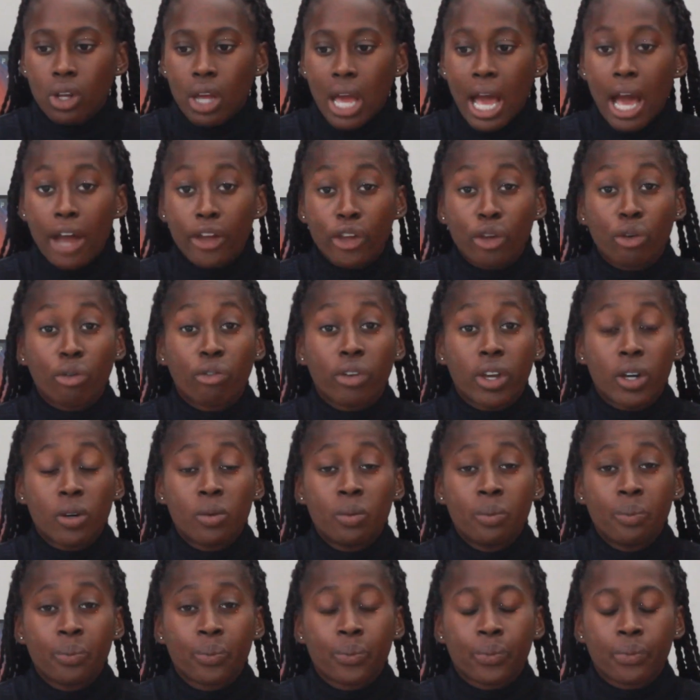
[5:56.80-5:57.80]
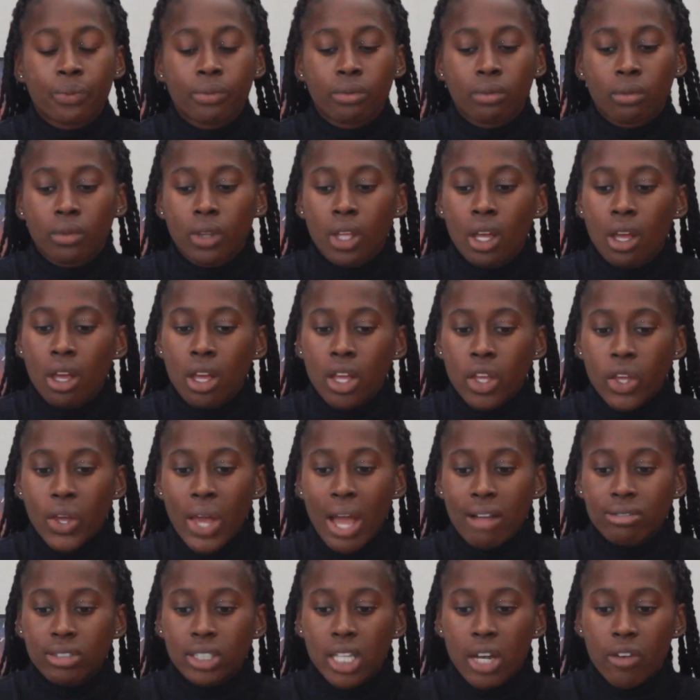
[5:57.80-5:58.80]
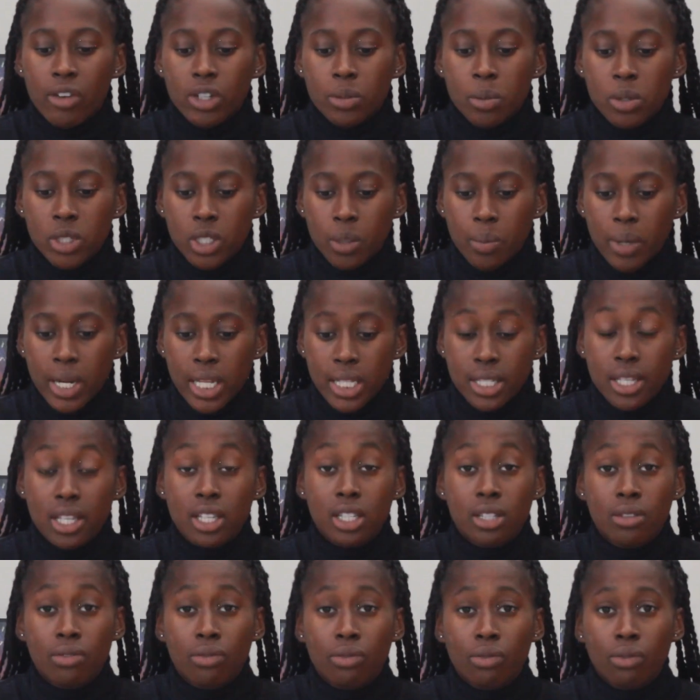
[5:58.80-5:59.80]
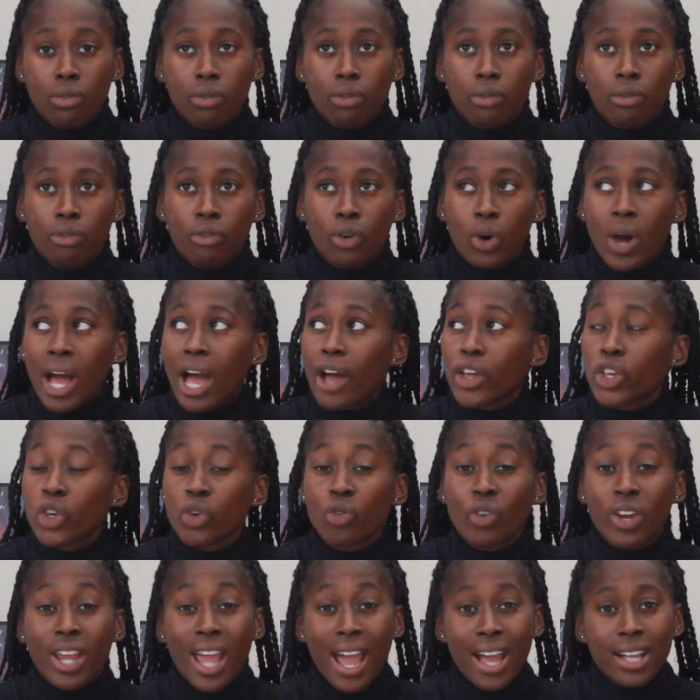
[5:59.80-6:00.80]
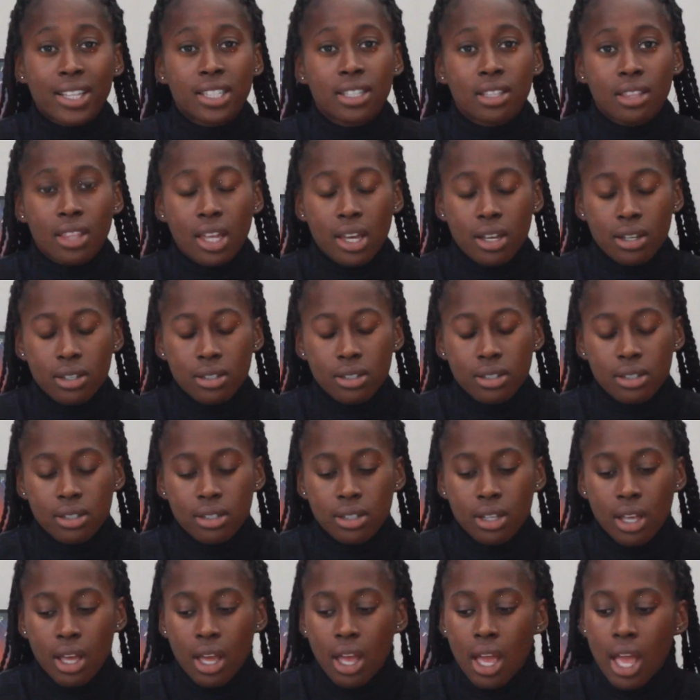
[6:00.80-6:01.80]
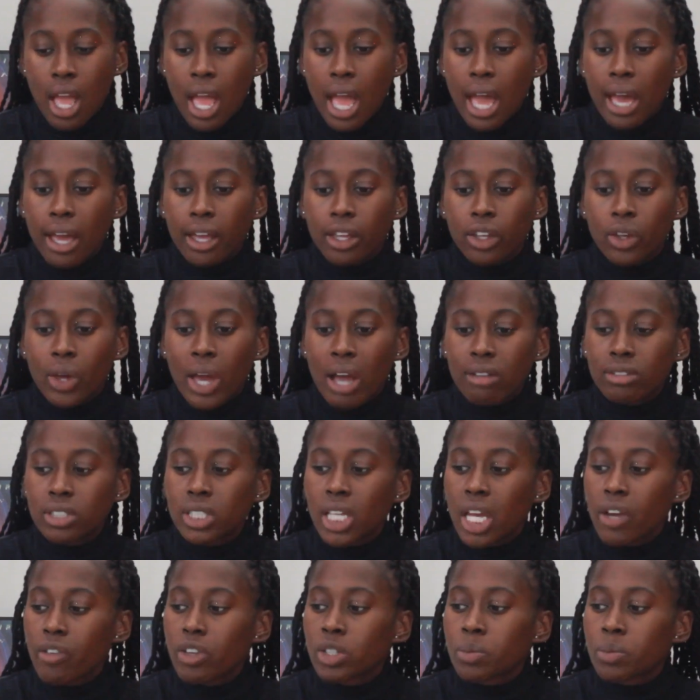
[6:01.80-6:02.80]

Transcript: how you feel. You have to take responsibility for how you react to things. You have to take